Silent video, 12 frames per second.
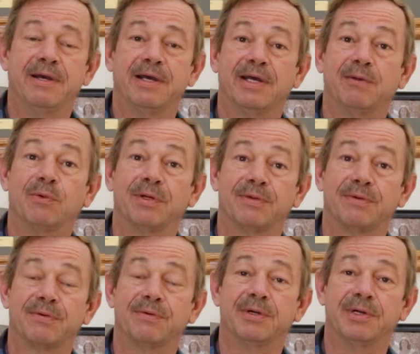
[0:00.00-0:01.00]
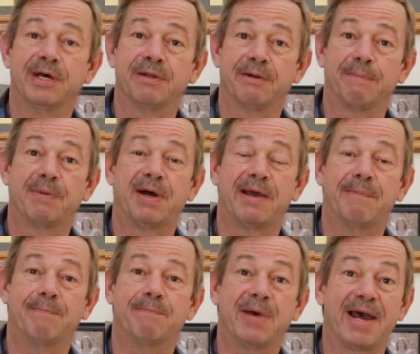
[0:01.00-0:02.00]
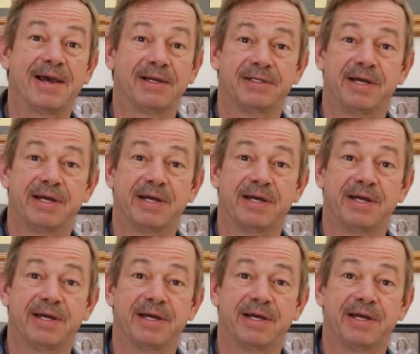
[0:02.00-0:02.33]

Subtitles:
it went through another pipe back